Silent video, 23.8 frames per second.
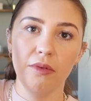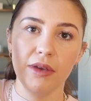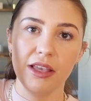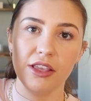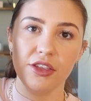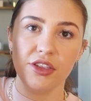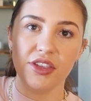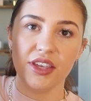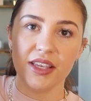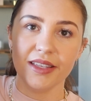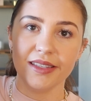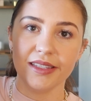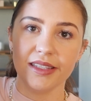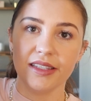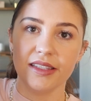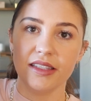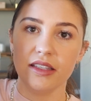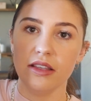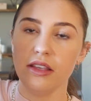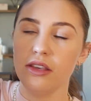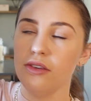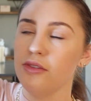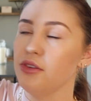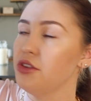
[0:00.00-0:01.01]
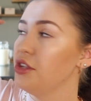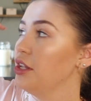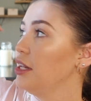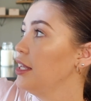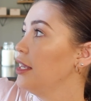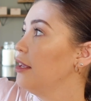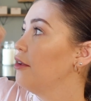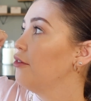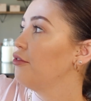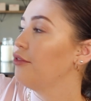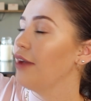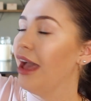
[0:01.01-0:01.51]
which is
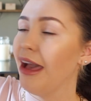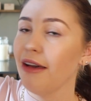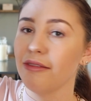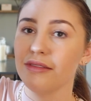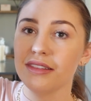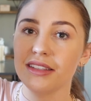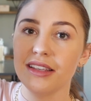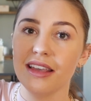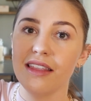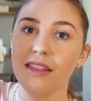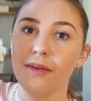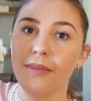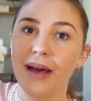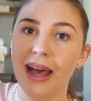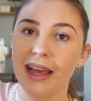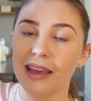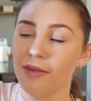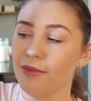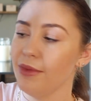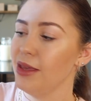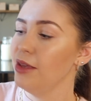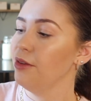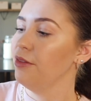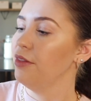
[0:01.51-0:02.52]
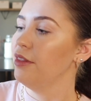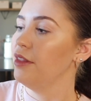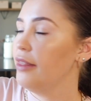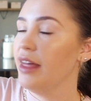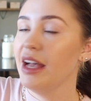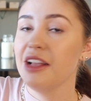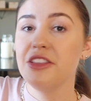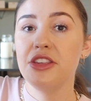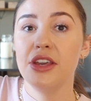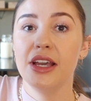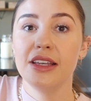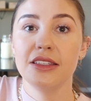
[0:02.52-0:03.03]
usually found at the back of me on
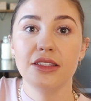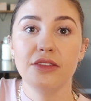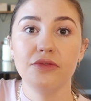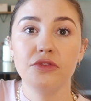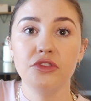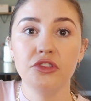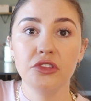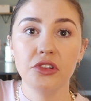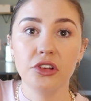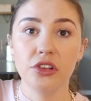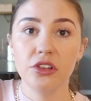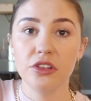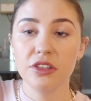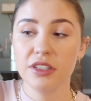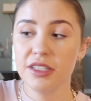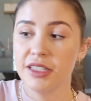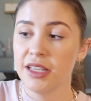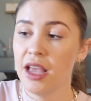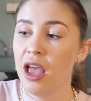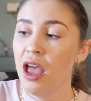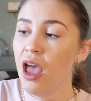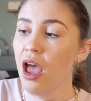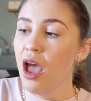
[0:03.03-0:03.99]
that chest of drawers.